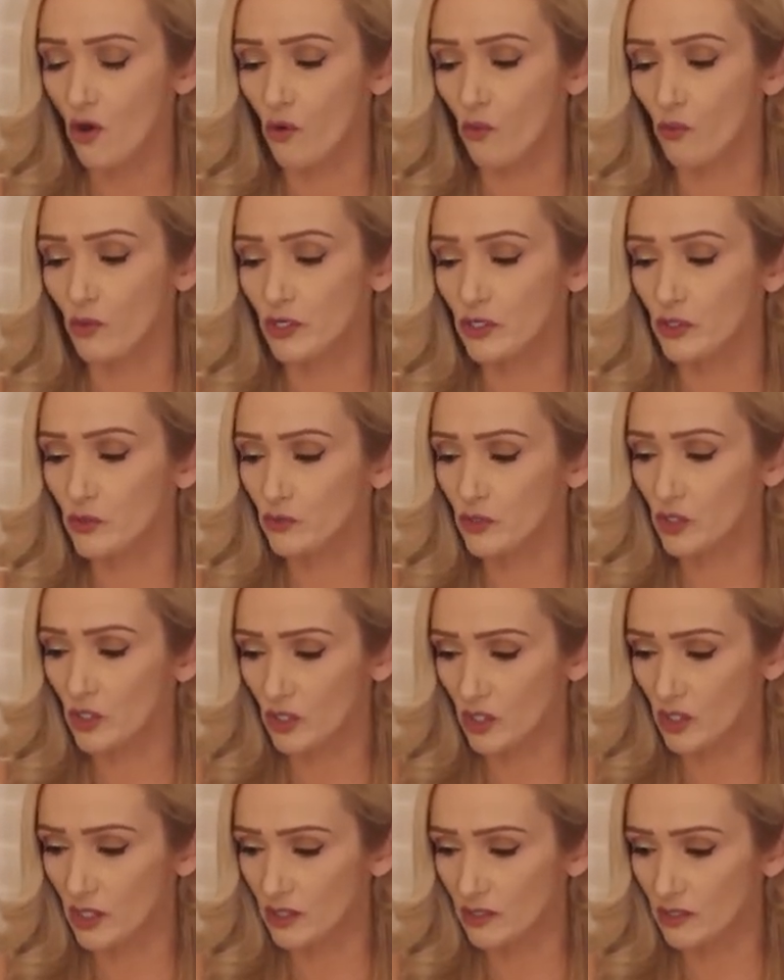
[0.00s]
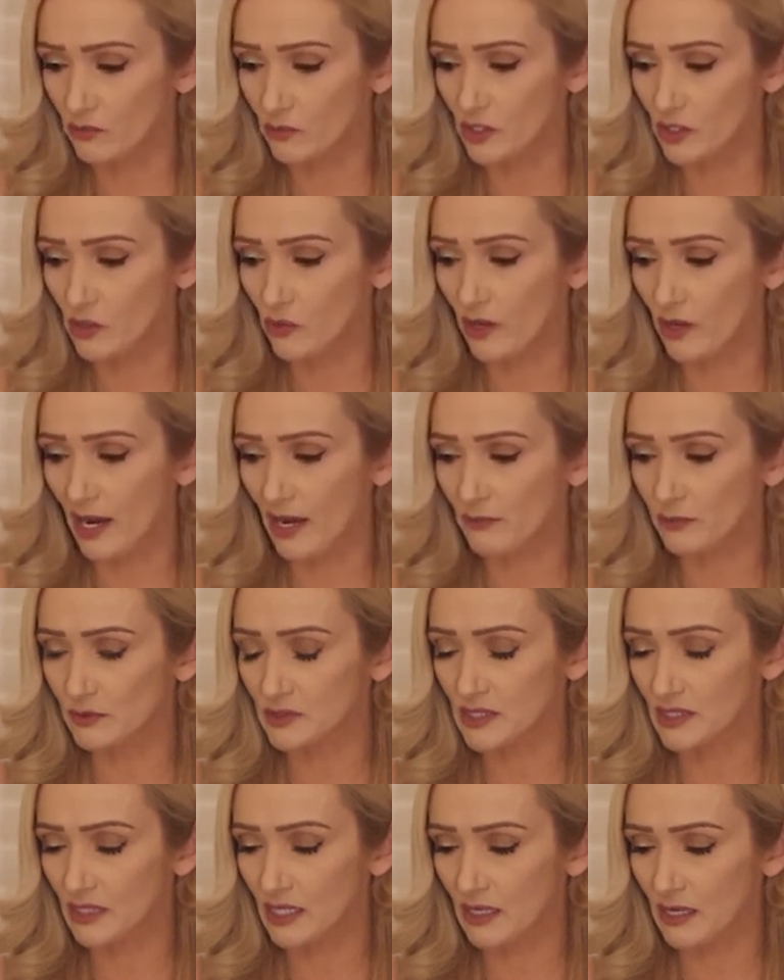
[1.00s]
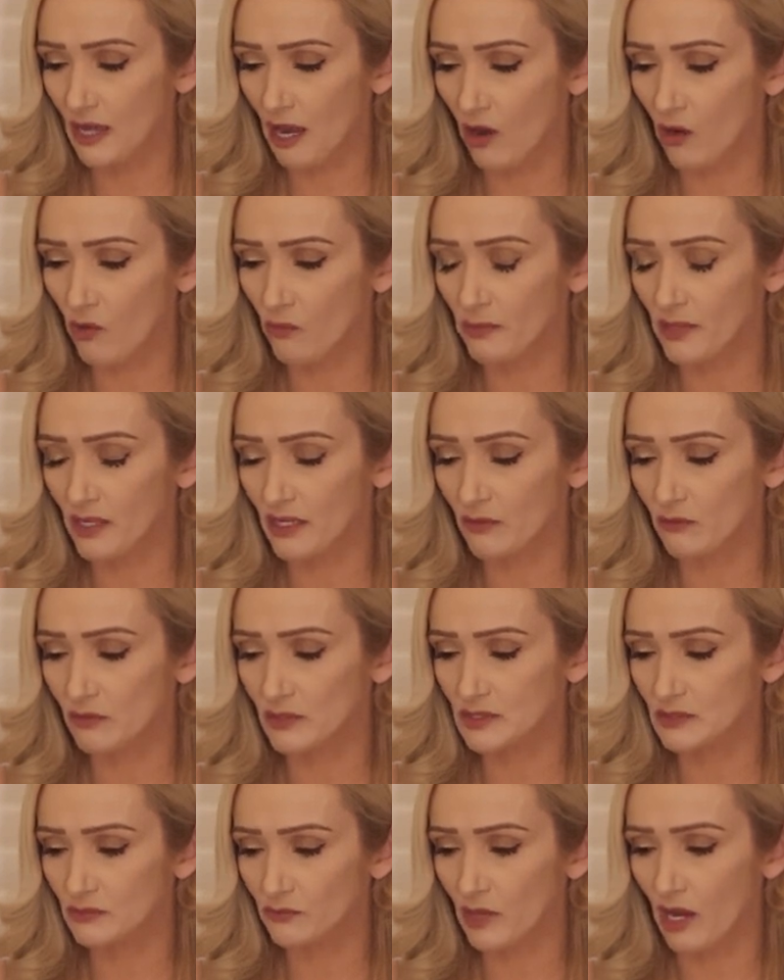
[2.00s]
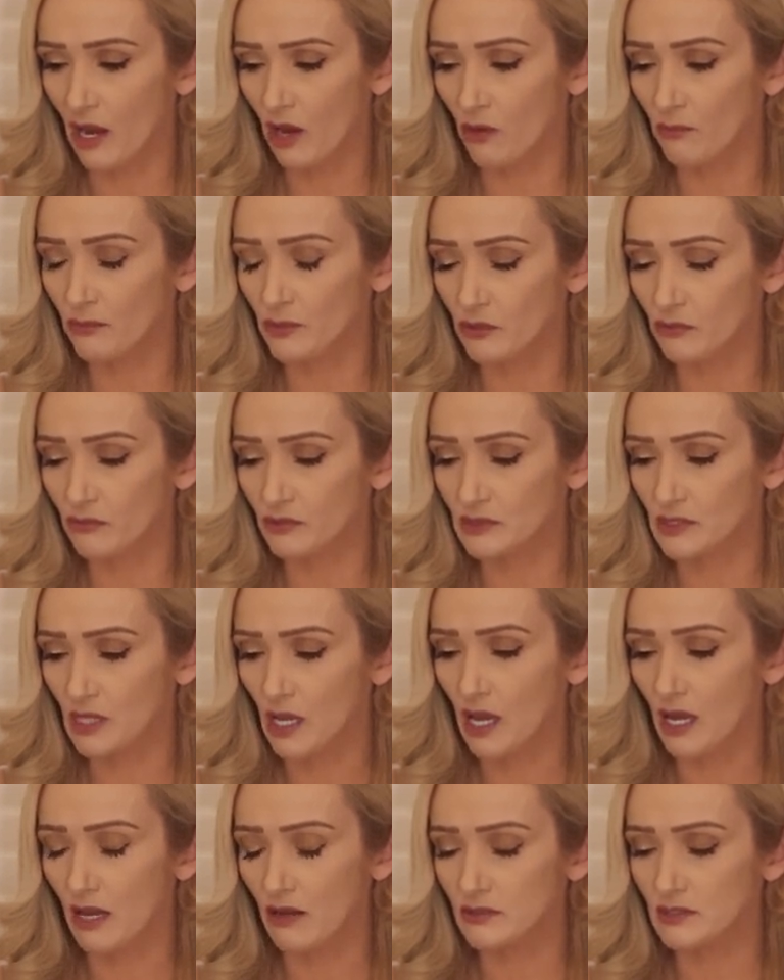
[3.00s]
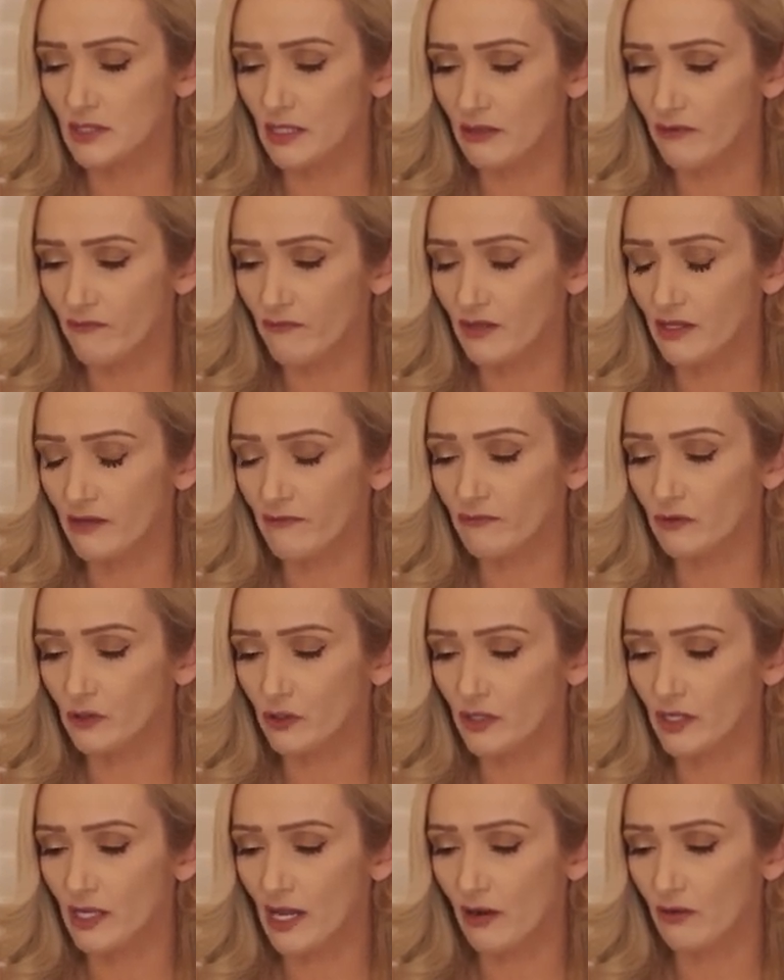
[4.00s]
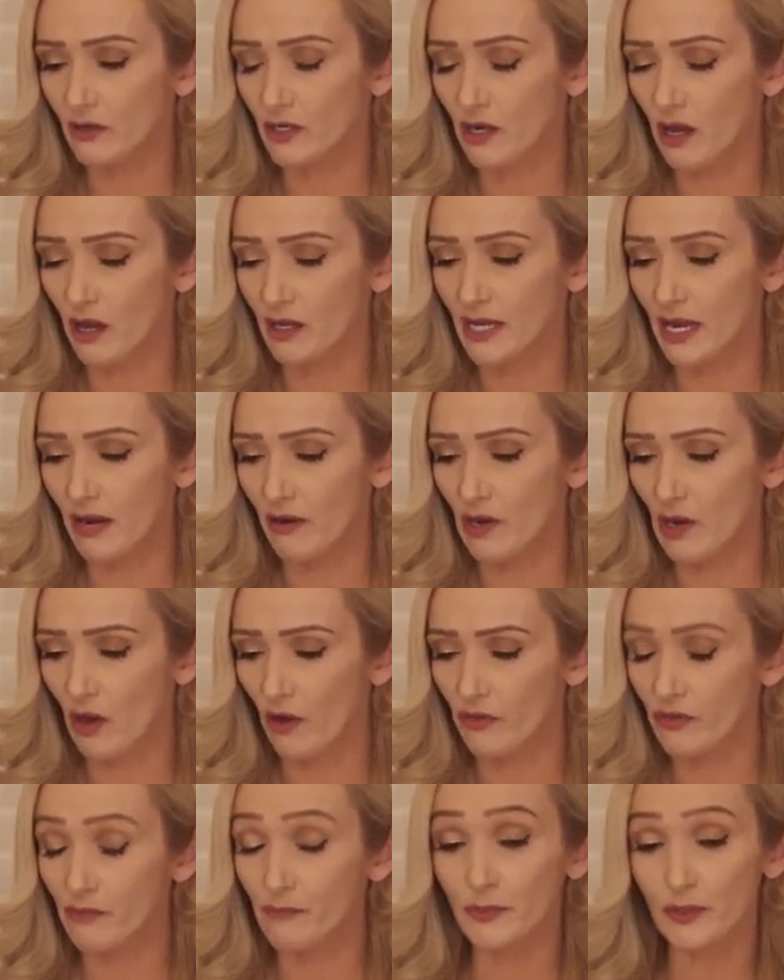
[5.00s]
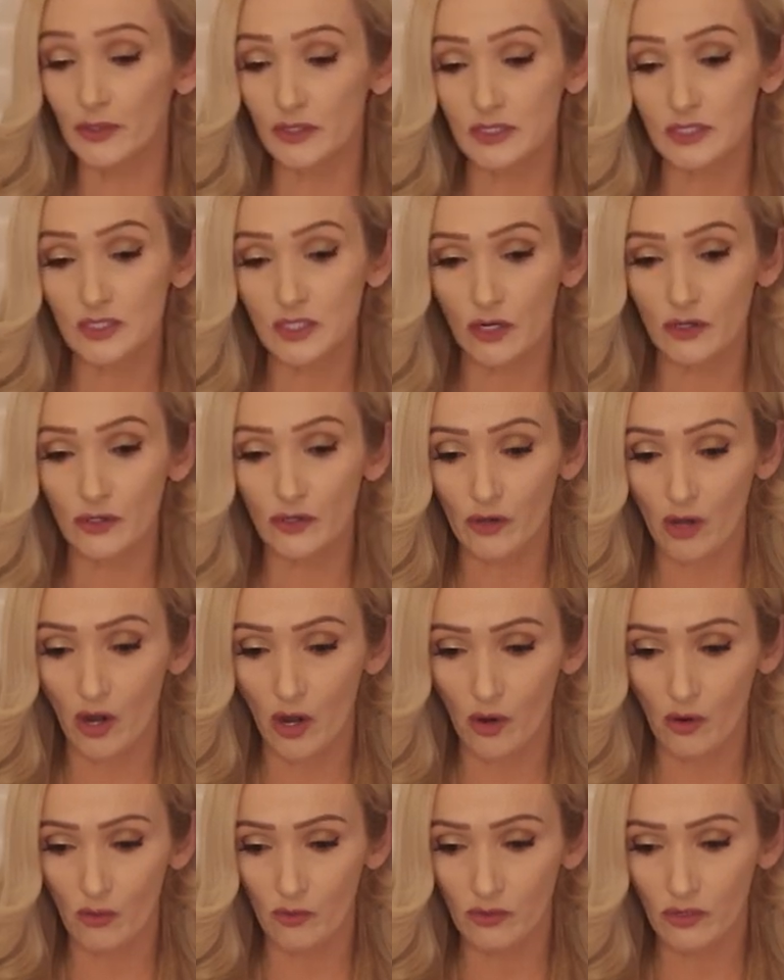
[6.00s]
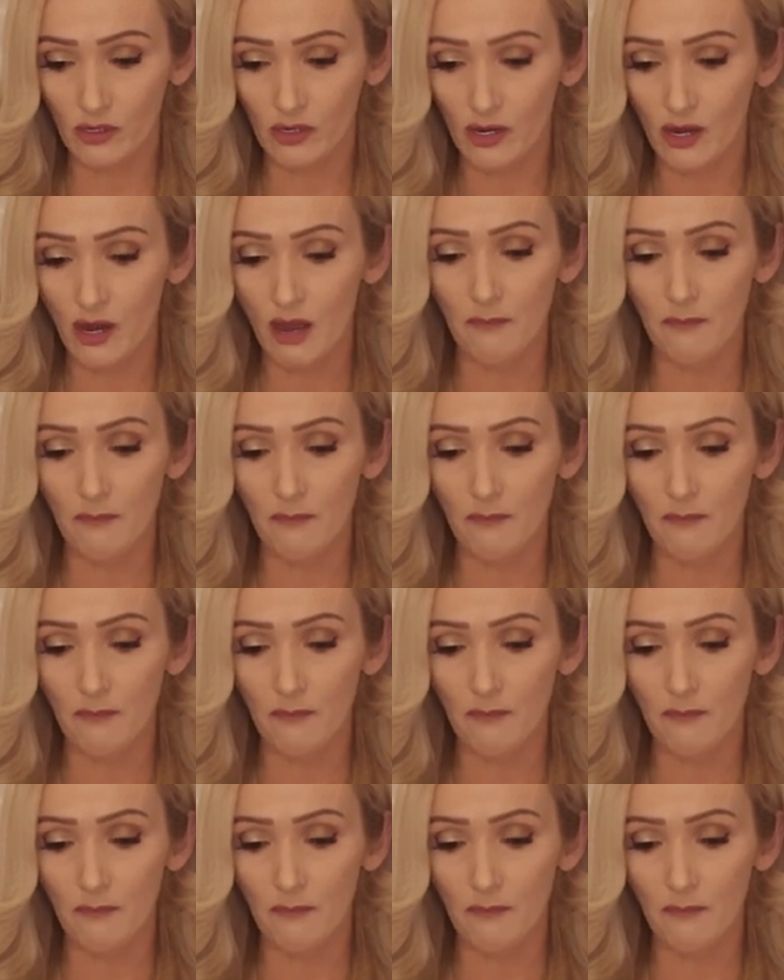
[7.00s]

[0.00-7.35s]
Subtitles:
When you were able to get help, and it was help you, it was like the feeling of learning how to not carry all the burdens on your own,